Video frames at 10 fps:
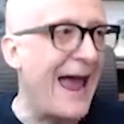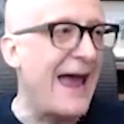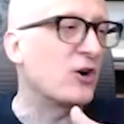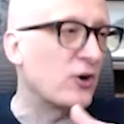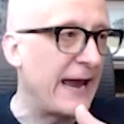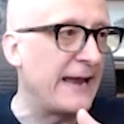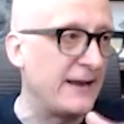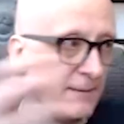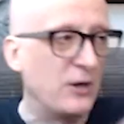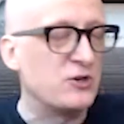aggregating
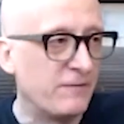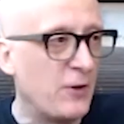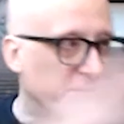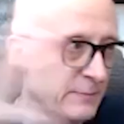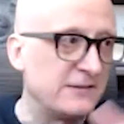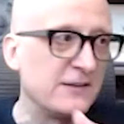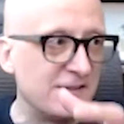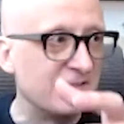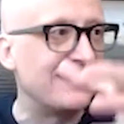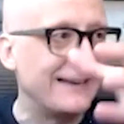a bunch of those
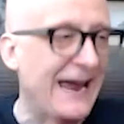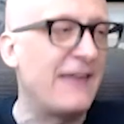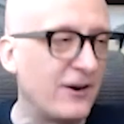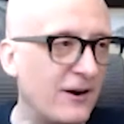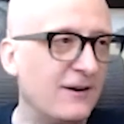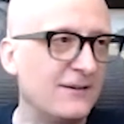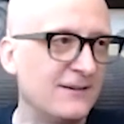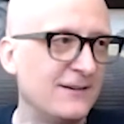businesses together